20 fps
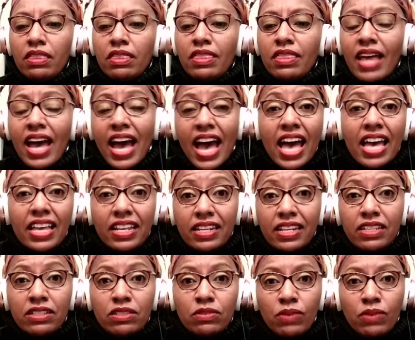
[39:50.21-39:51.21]
That
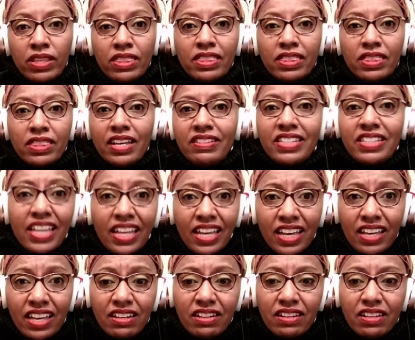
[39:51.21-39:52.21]
is what they
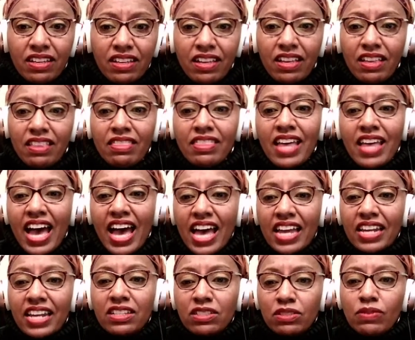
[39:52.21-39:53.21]
did.
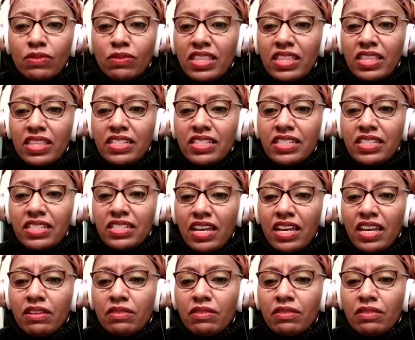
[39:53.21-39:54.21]
That is what they
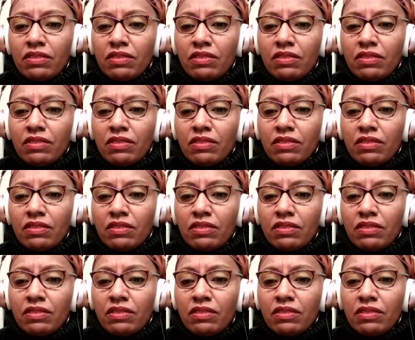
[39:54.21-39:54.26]
did.